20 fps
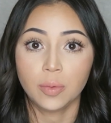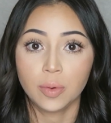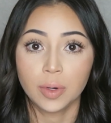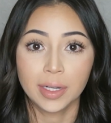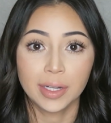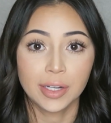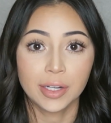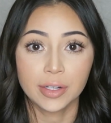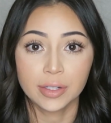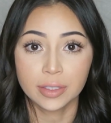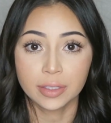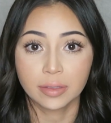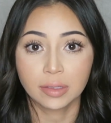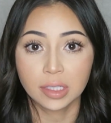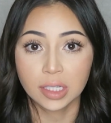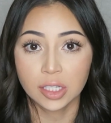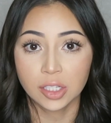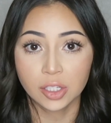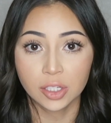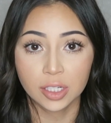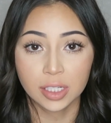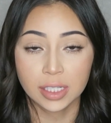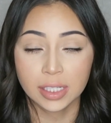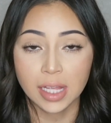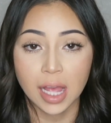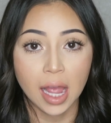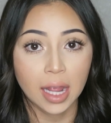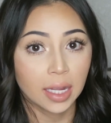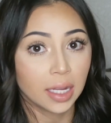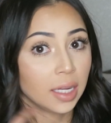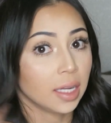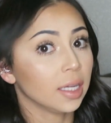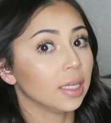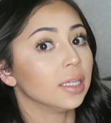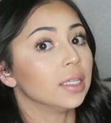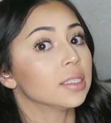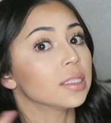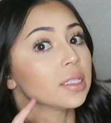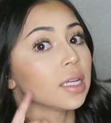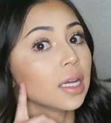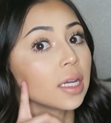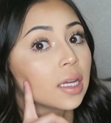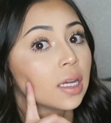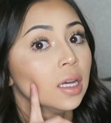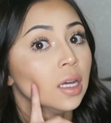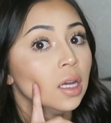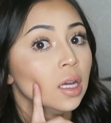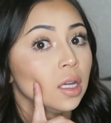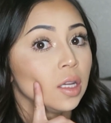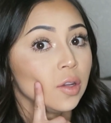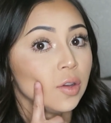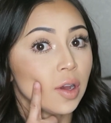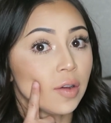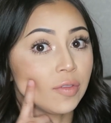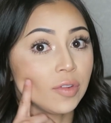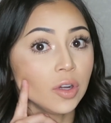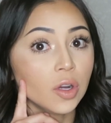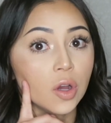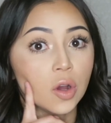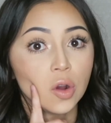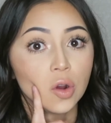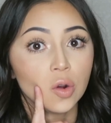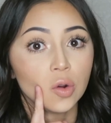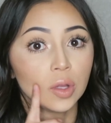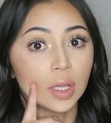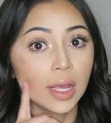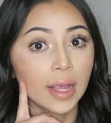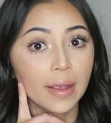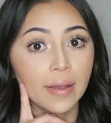when your skin starts sagging and it's like you have no